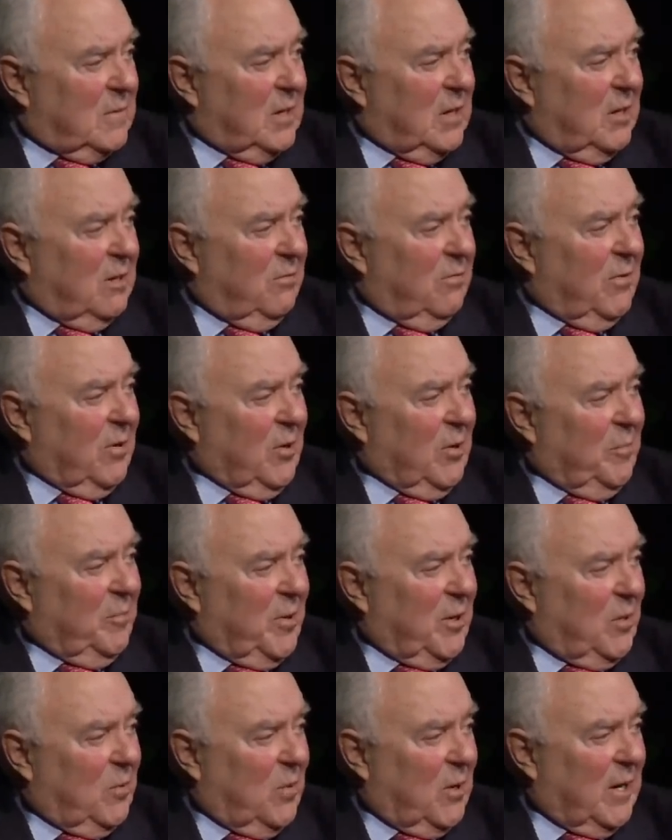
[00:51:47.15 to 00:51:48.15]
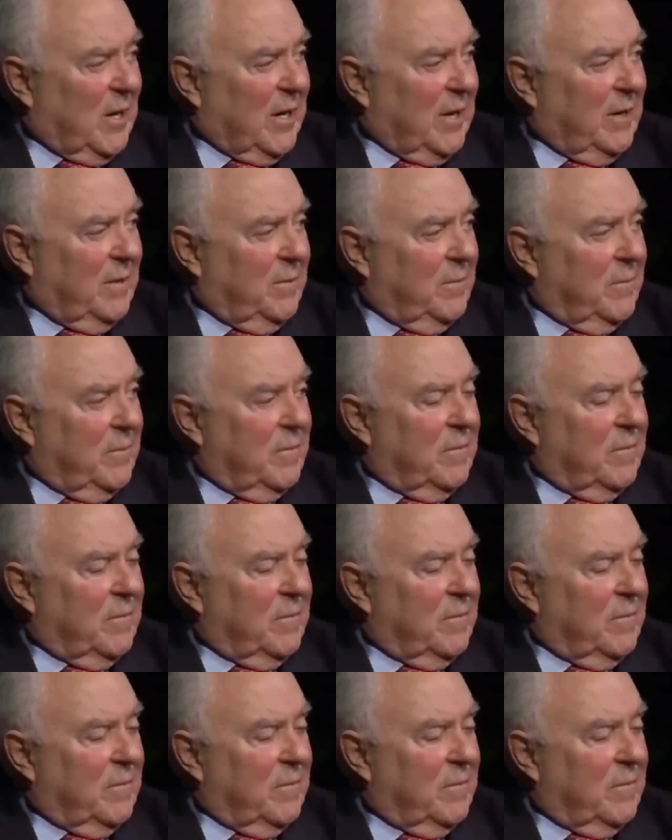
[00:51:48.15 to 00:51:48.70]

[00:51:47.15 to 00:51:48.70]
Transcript: in a very big way.